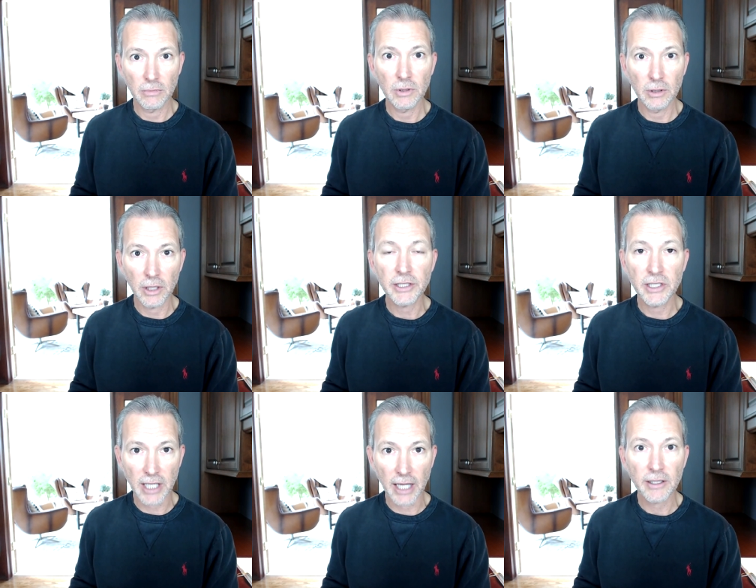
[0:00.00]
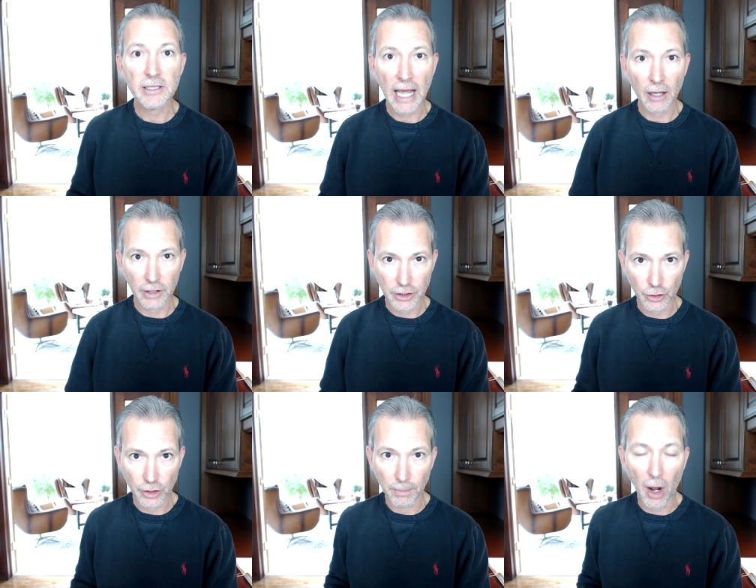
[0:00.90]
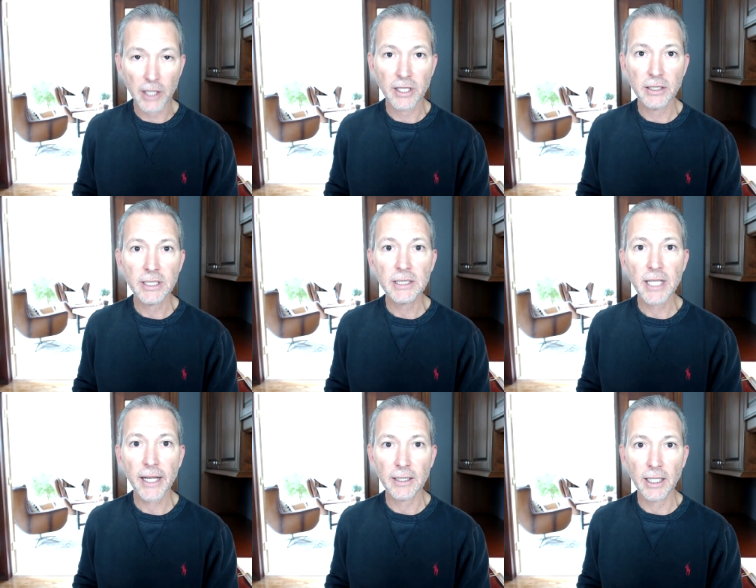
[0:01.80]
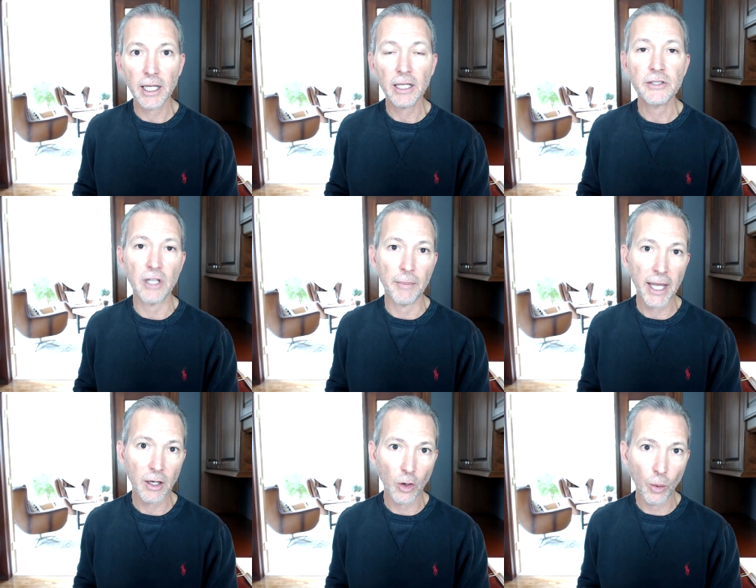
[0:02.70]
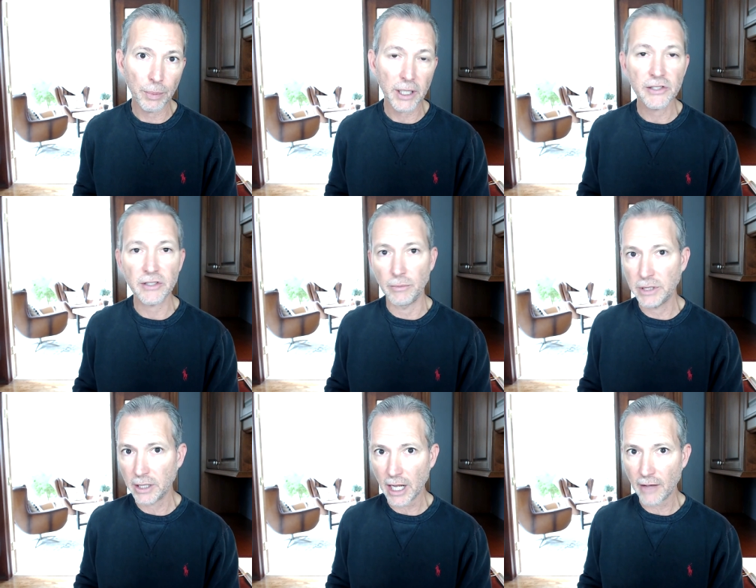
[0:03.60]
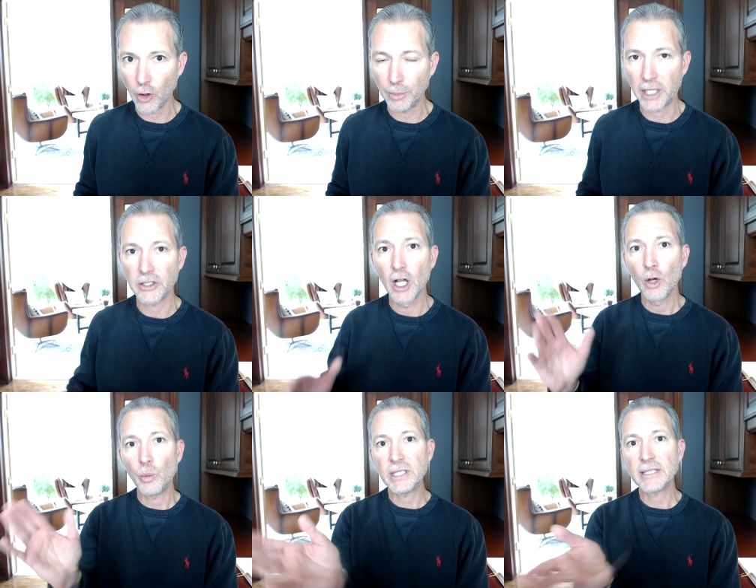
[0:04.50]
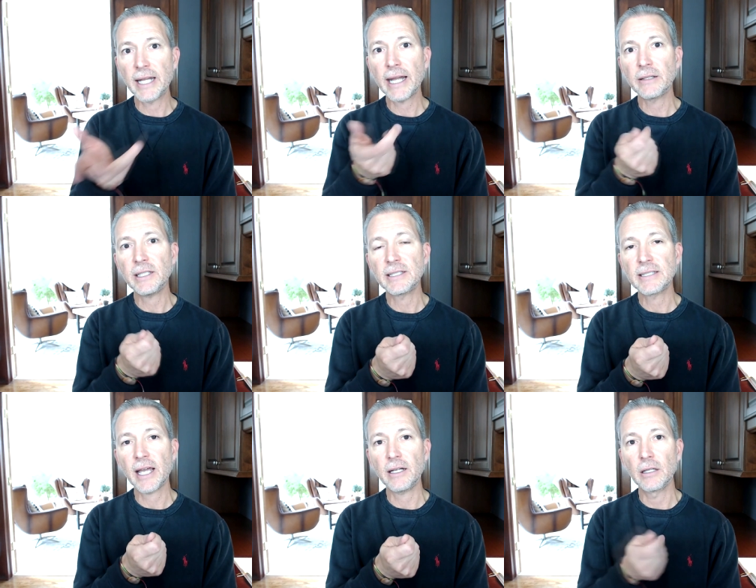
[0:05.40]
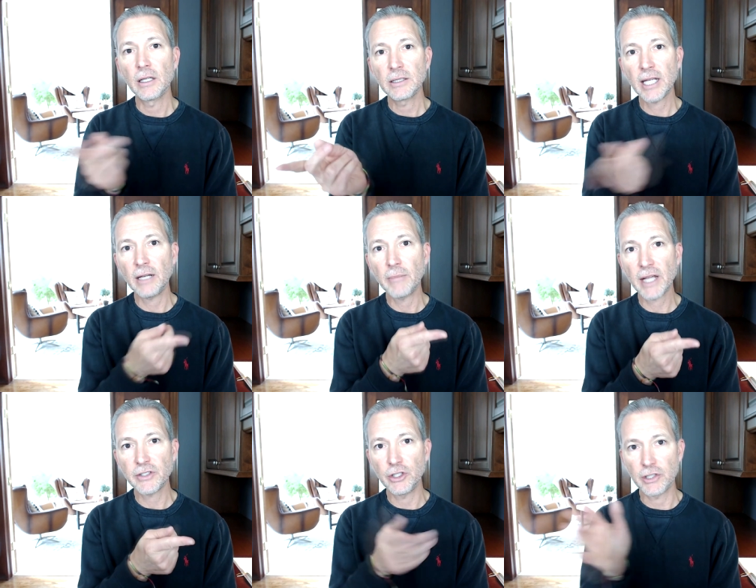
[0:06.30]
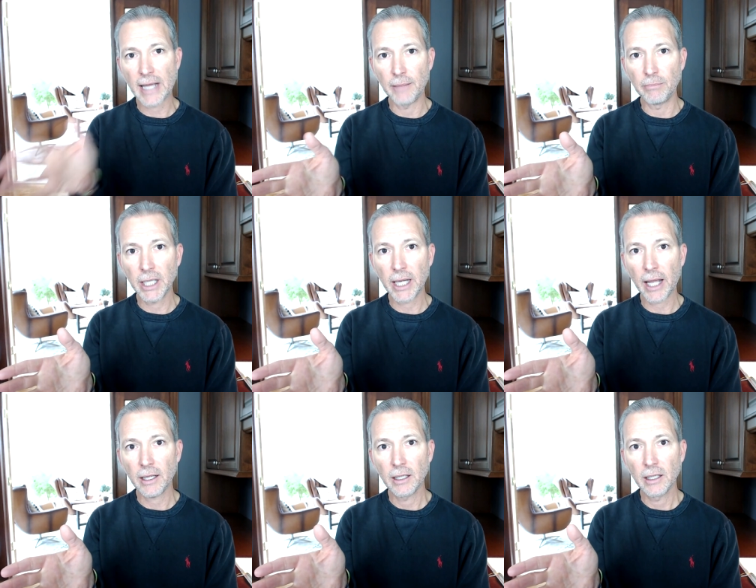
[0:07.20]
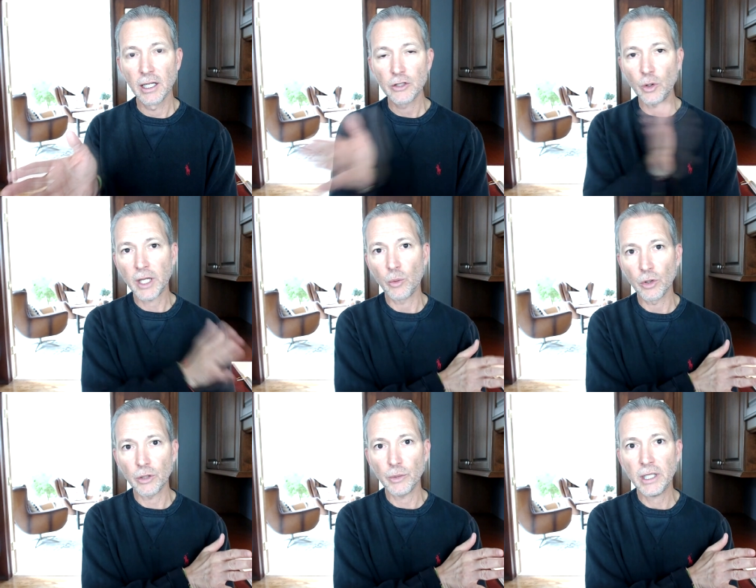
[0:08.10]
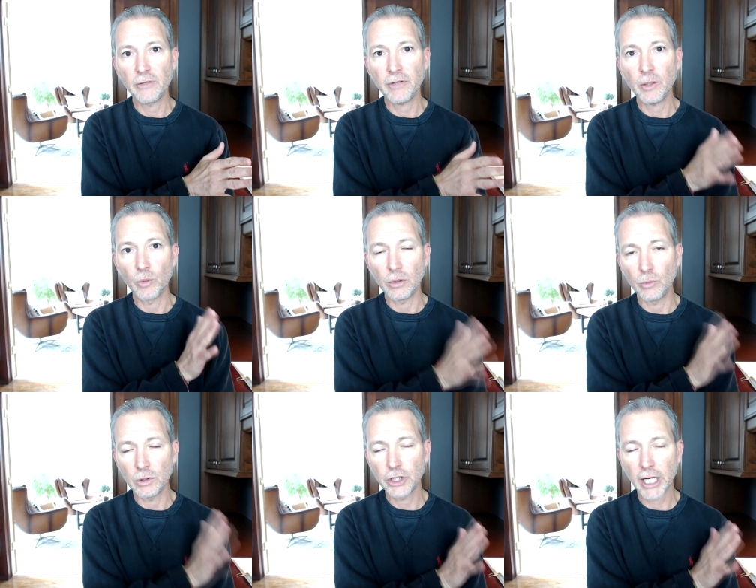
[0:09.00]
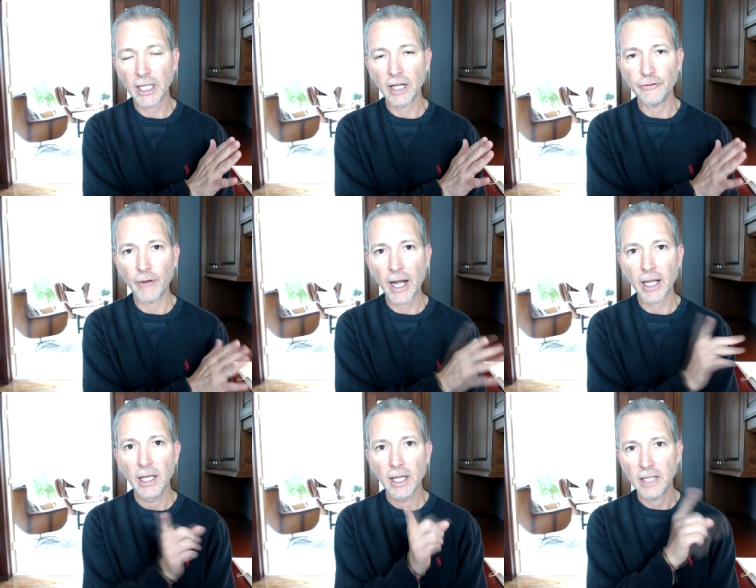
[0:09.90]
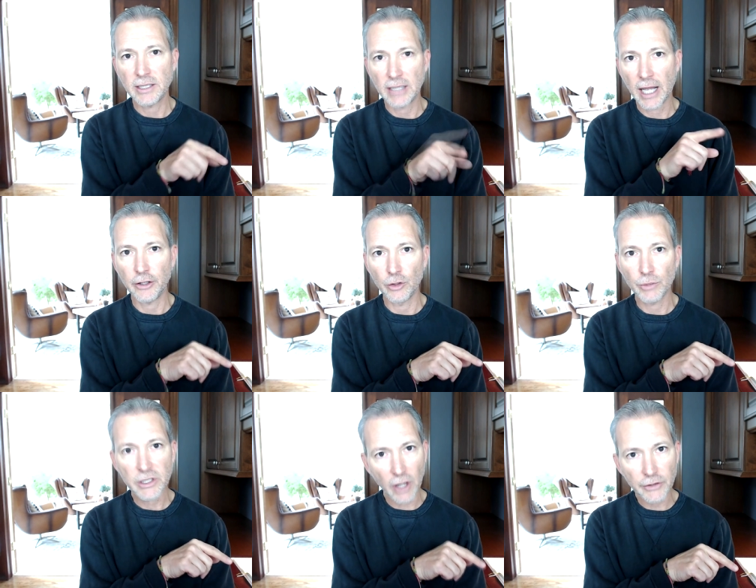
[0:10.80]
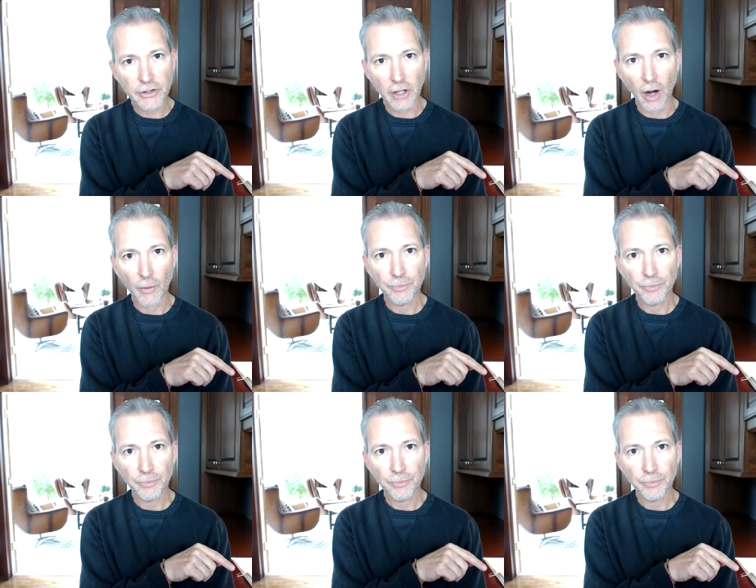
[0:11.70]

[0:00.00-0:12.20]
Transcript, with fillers: Let's send this out. Let's use the boss hunting technique. Some had openings, some didn't have openings. We send out these ten messages on Monday. So, okay, we're gonna reconvene. We'll, we'll check in on Friday and see how your results go.